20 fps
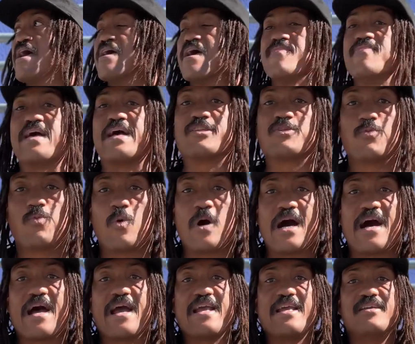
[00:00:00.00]
And that's
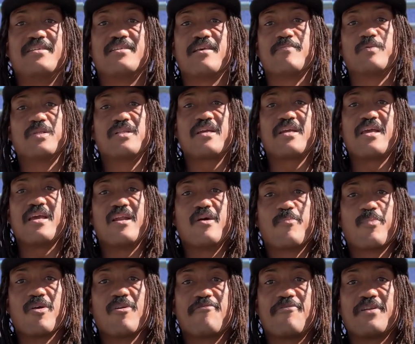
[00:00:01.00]
why he's able to get a
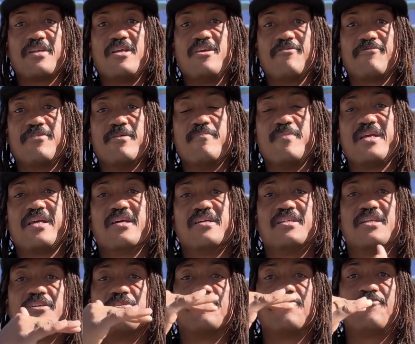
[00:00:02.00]
perfect heel flip, because
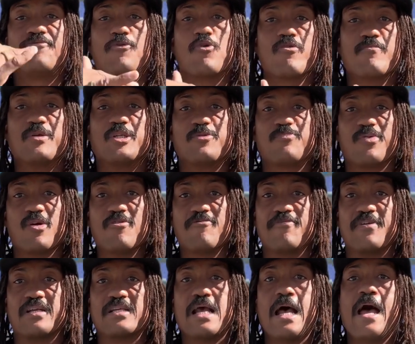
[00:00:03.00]
his form is
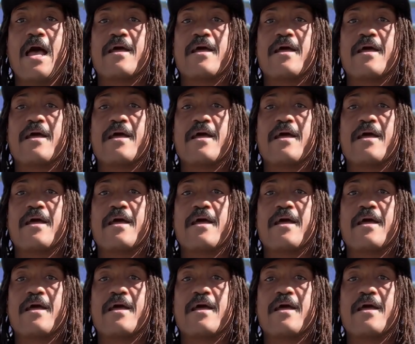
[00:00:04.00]
perfect.